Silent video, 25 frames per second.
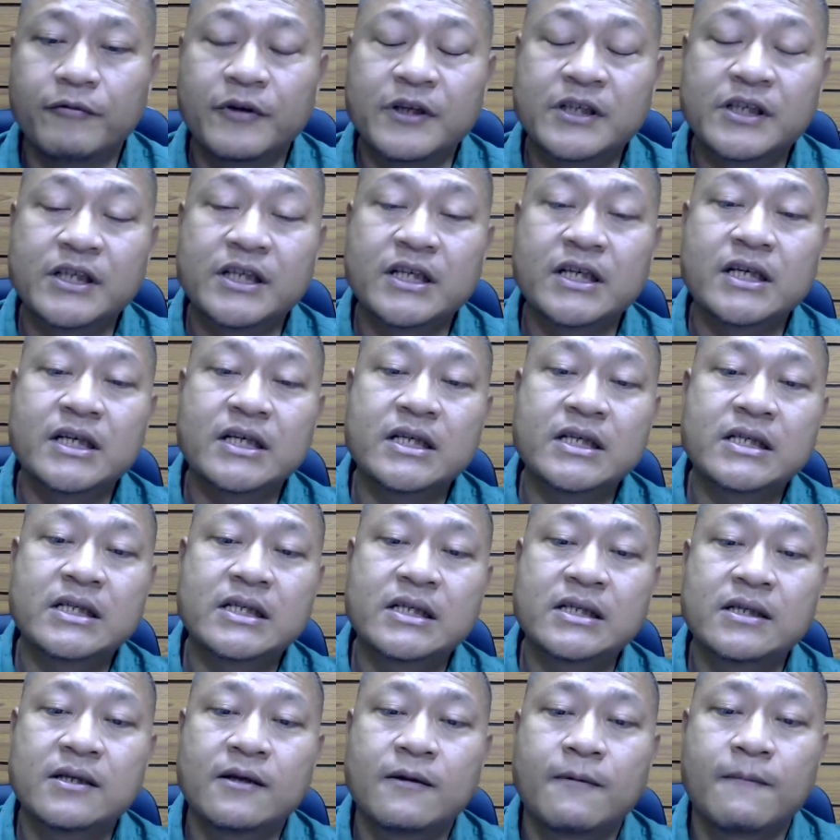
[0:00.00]
which
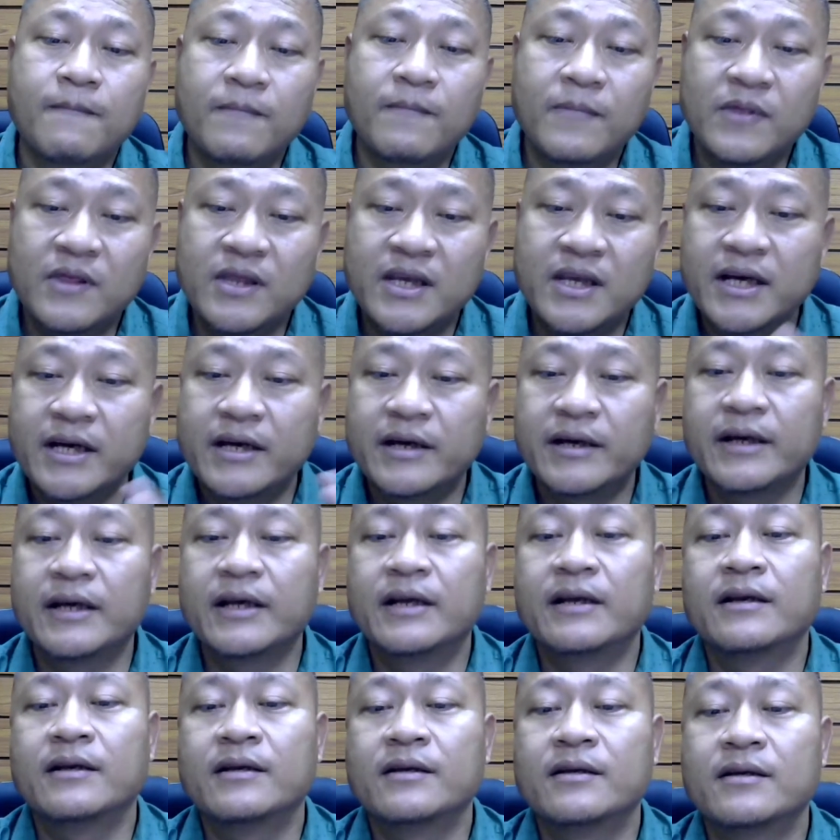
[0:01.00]
is there
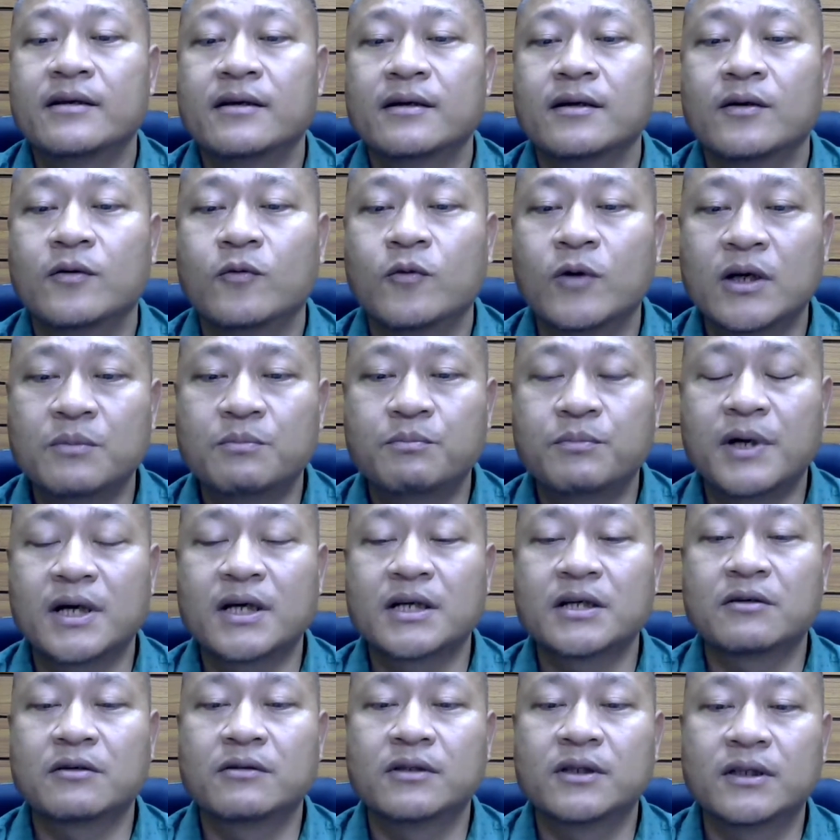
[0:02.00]
in the one
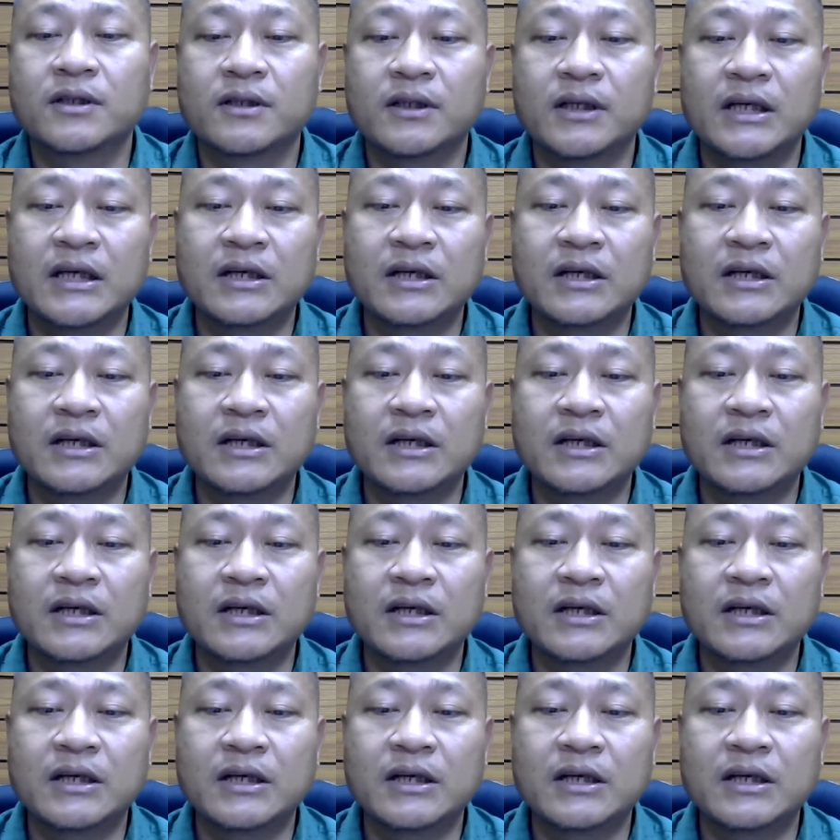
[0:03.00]
particular